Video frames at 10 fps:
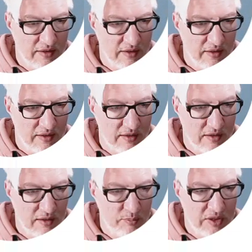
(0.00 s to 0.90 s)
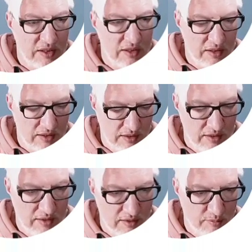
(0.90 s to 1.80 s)
copy,
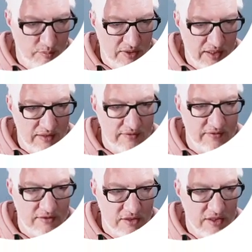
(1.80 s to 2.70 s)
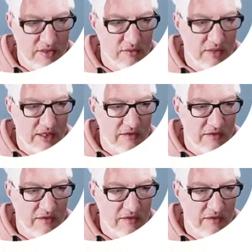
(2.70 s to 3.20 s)
paste TUF,